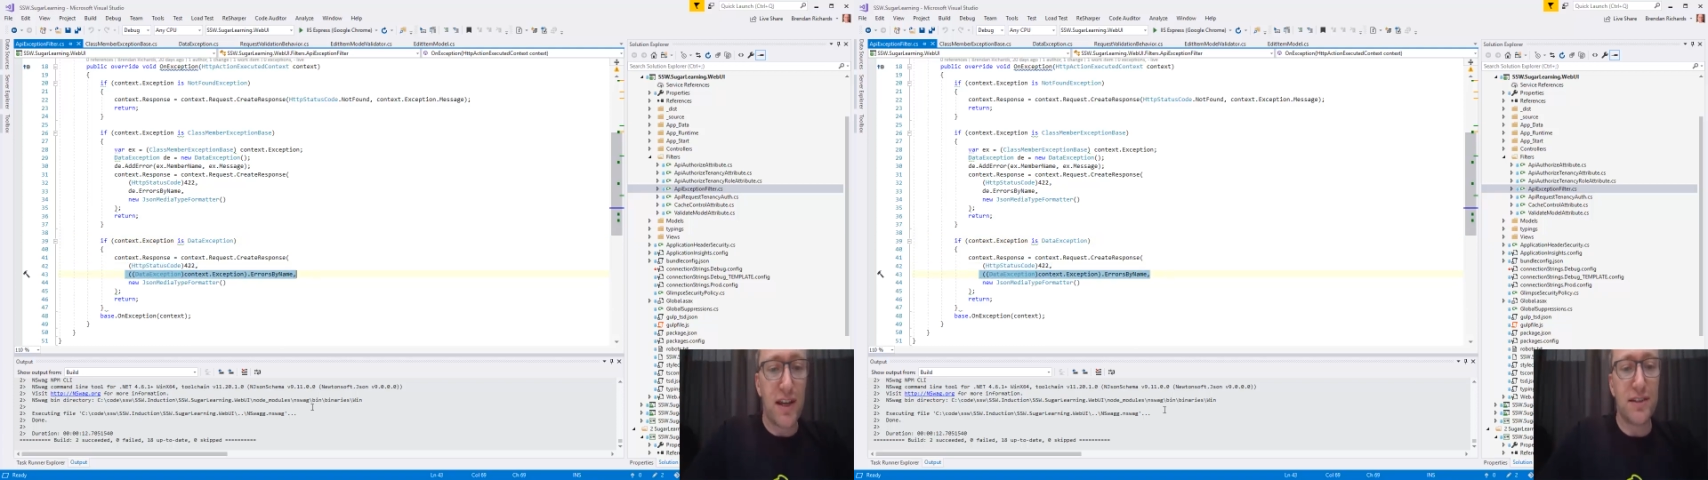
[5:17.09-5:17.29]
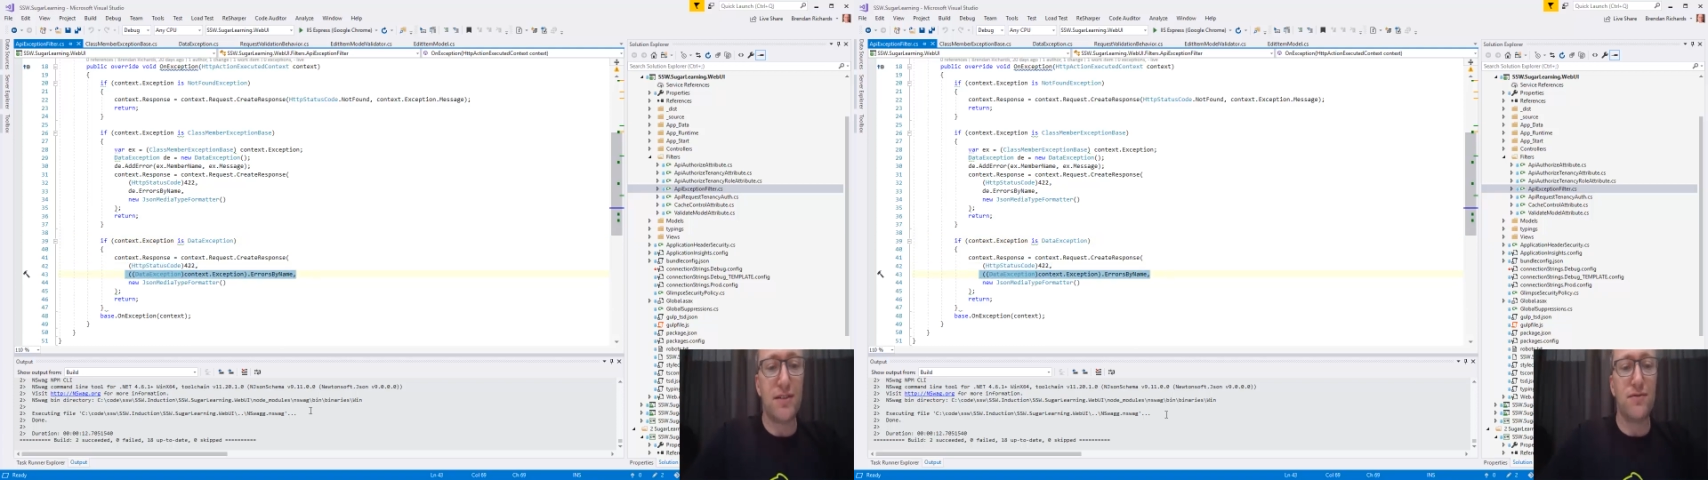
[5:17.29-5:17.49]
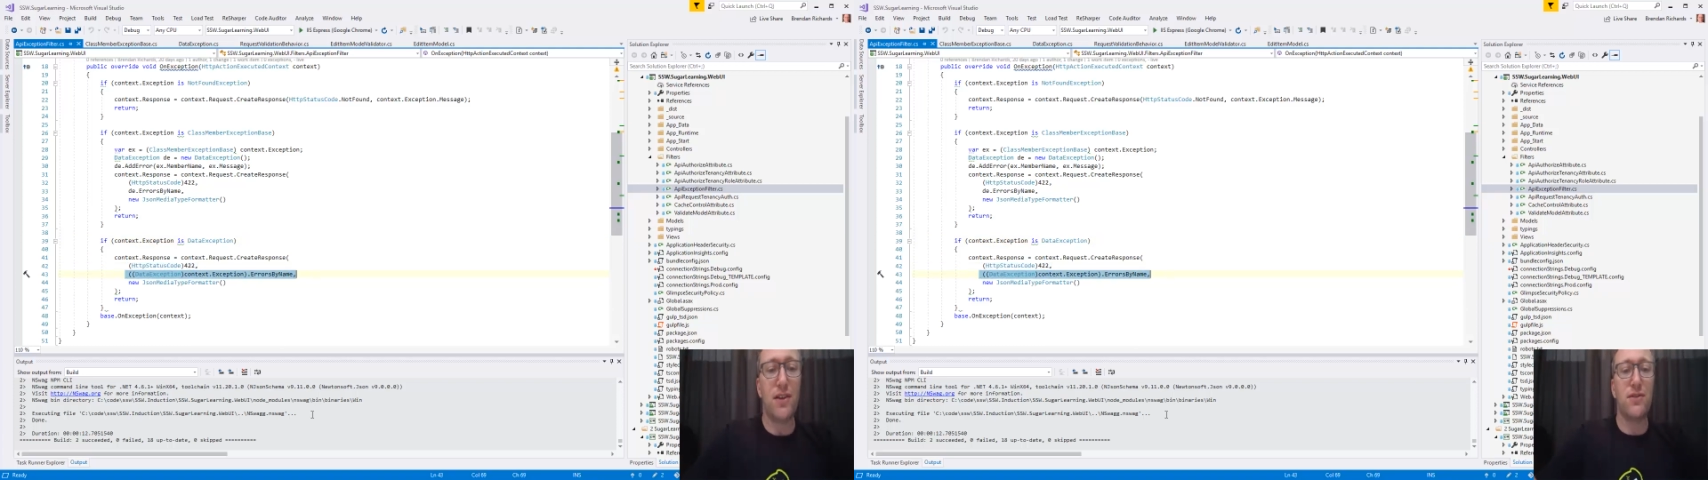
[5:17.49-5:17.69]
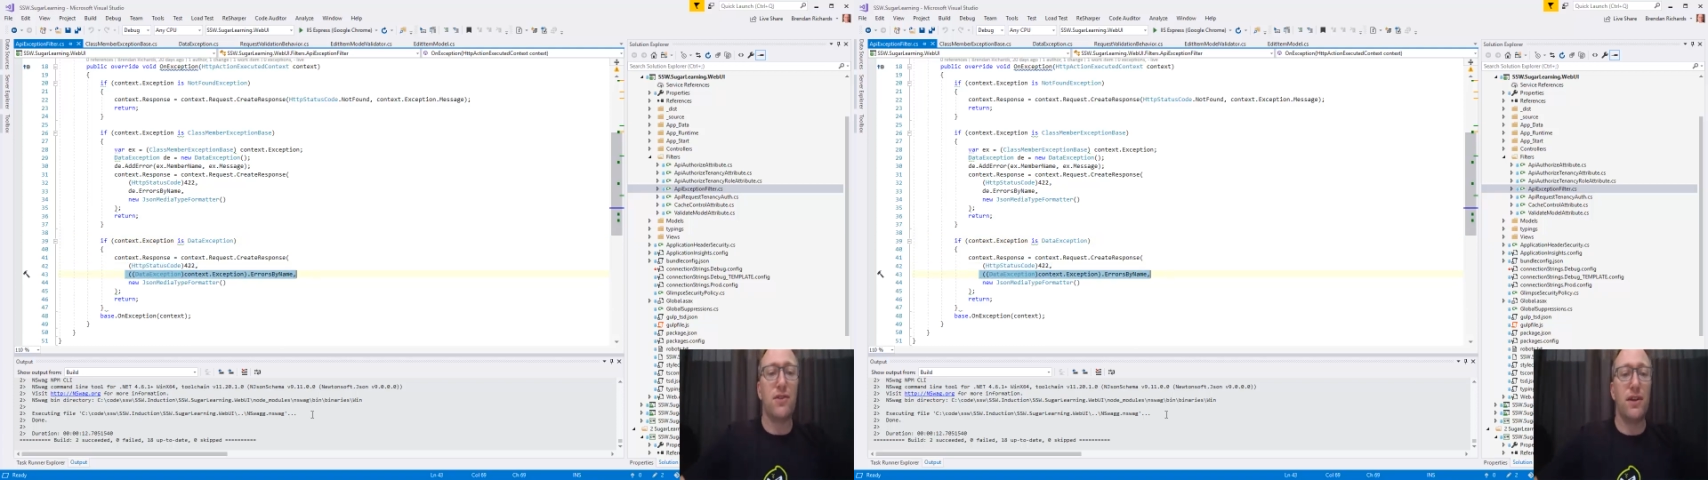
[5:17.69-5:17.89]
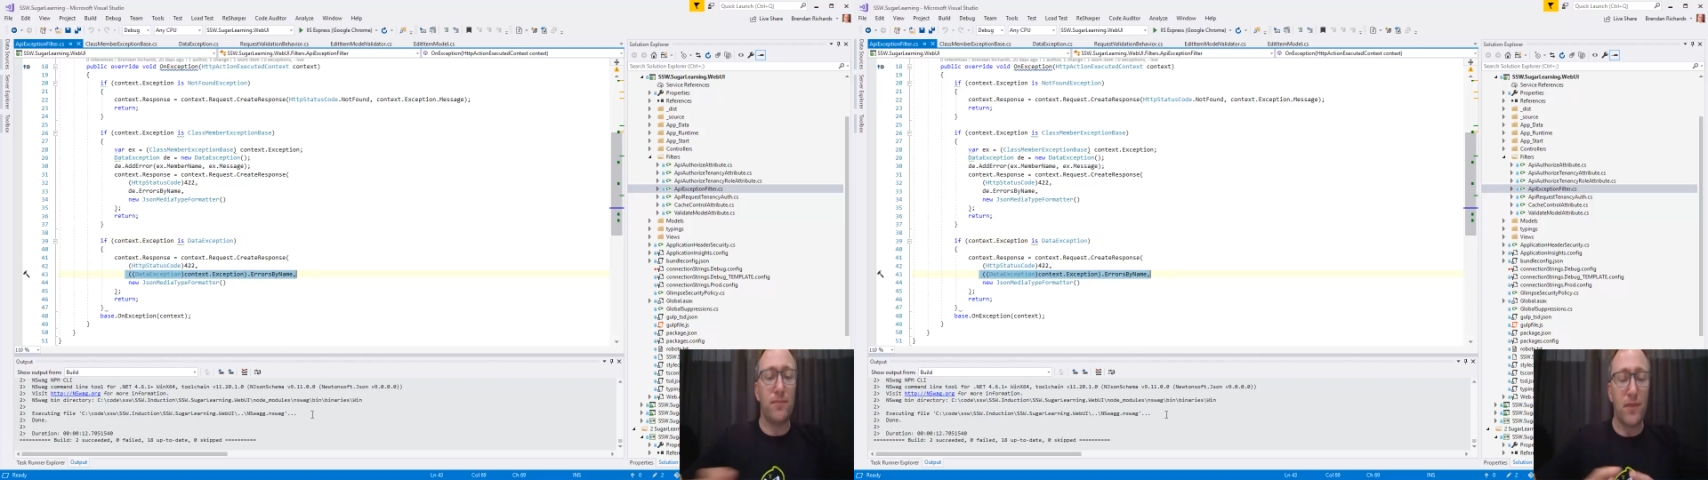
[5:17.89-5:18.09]
JSON
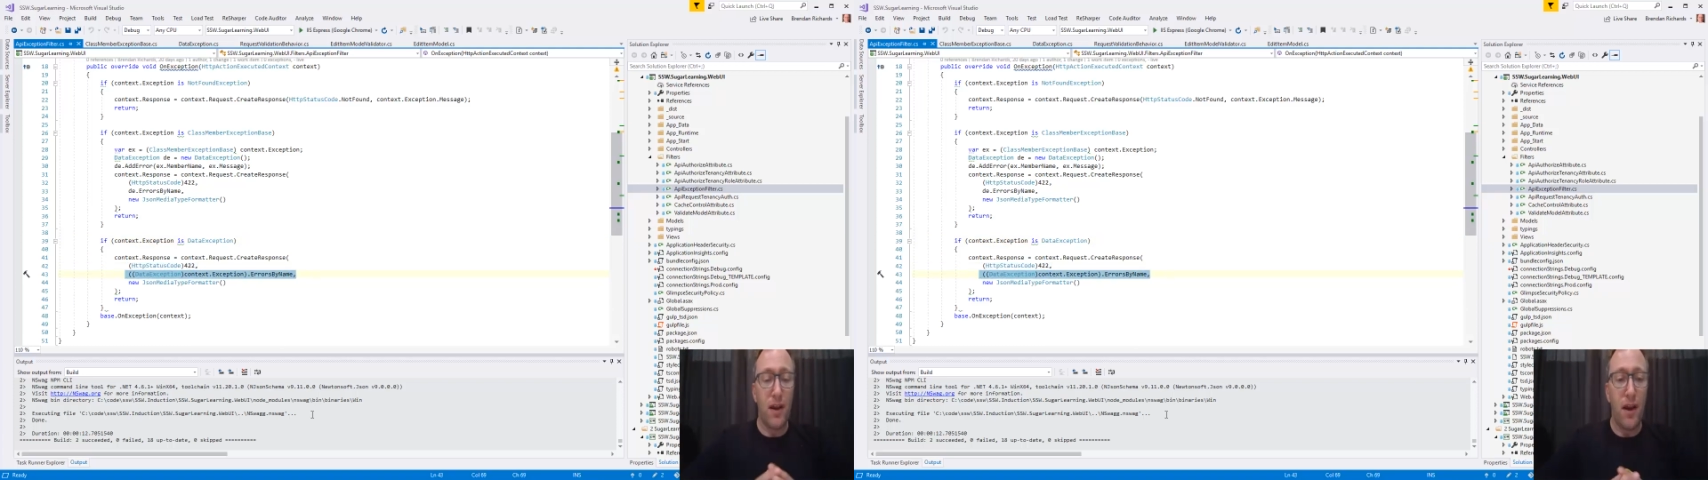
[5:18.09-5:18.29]
rendering